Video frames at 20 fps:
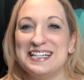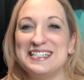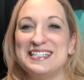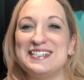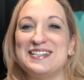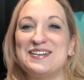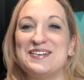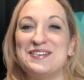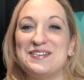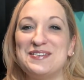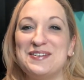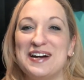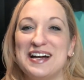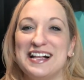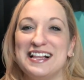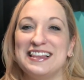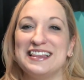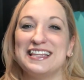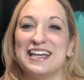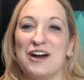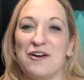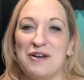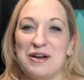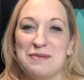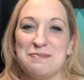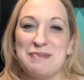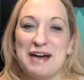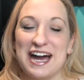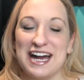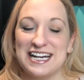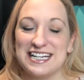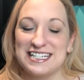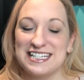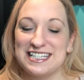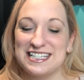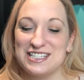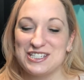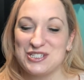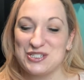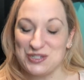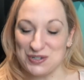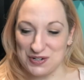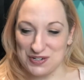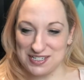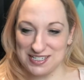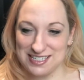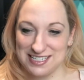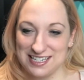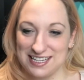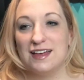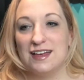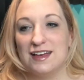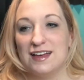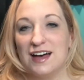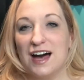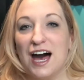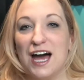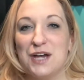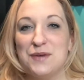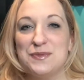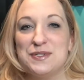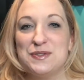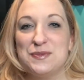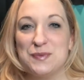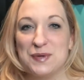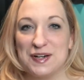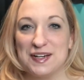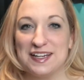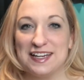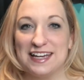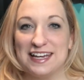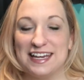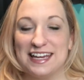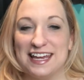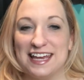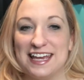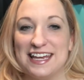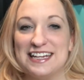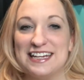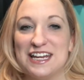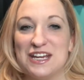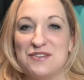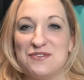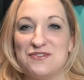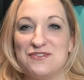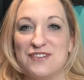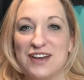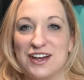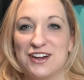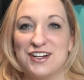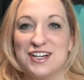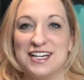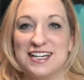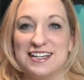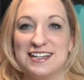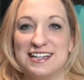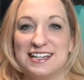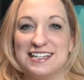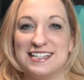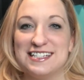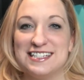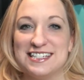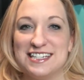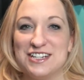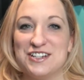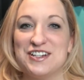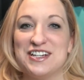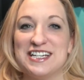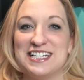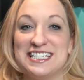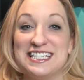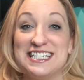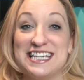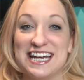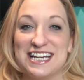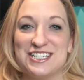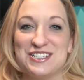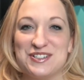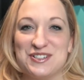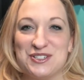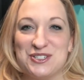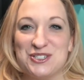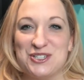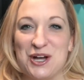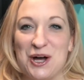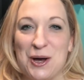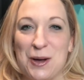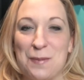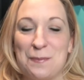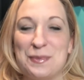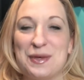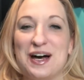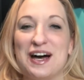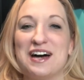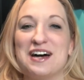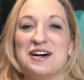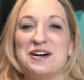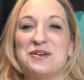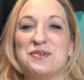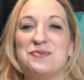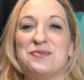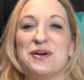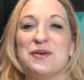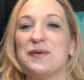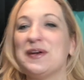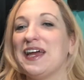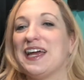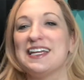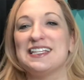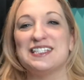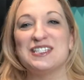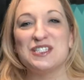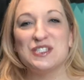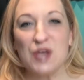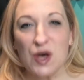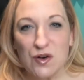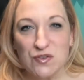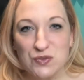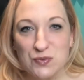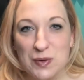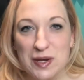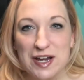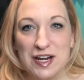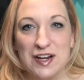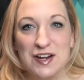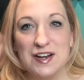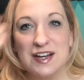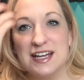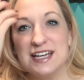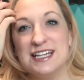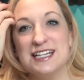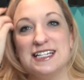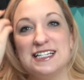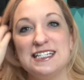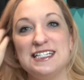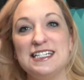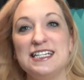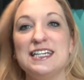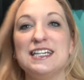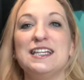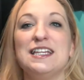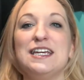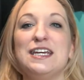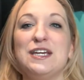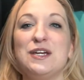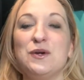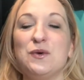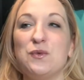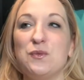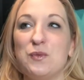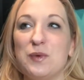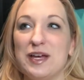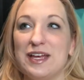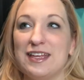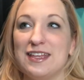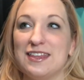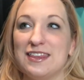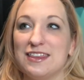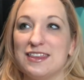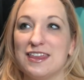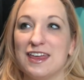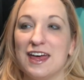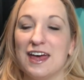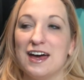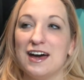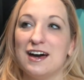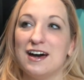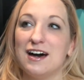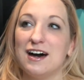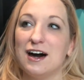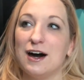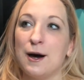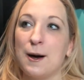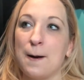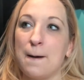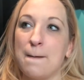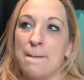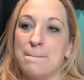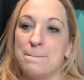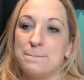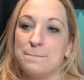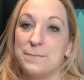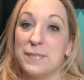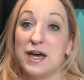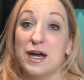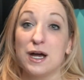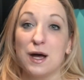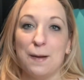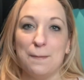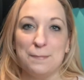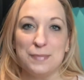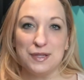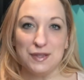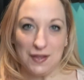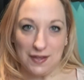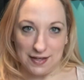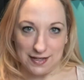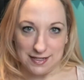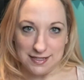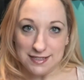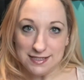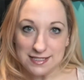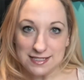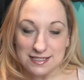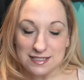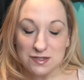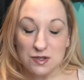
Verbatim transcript: so going back to the start, I was working in a very serious technical job uh, where we had software dealing with um, compliance